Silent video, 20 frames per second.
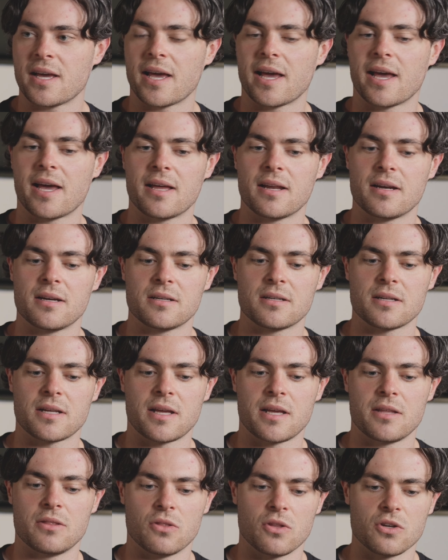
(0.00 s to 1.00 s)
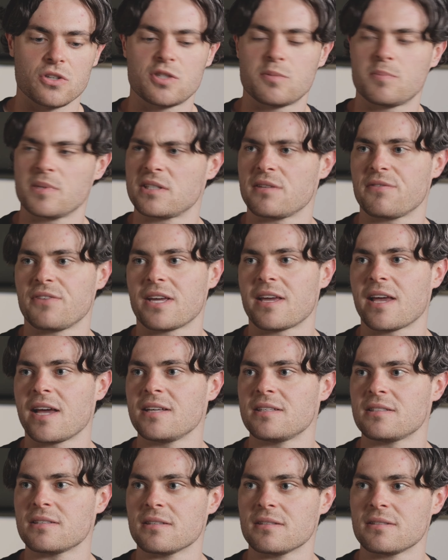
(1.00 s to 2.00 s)
And in those specific
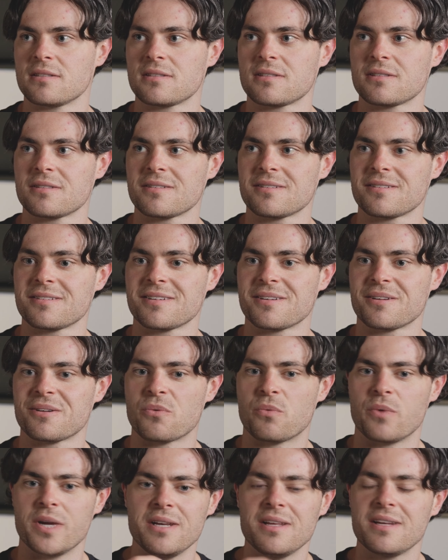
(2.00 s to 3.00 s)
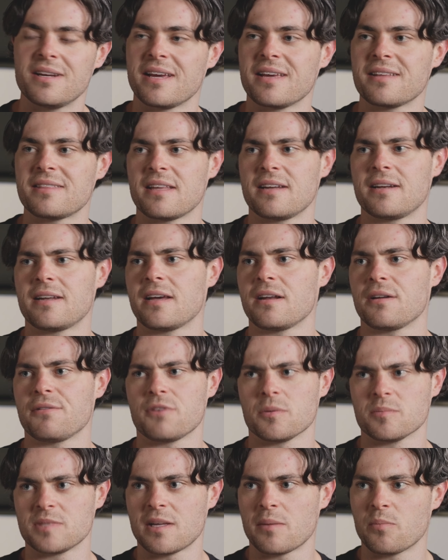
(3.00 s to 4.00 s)
cases, we need to get that data
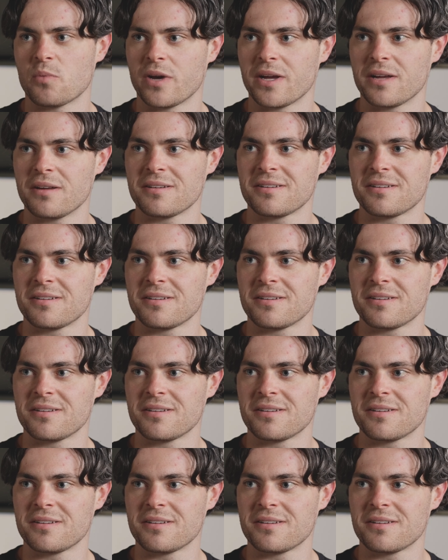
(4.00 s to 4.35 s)
from somewhere.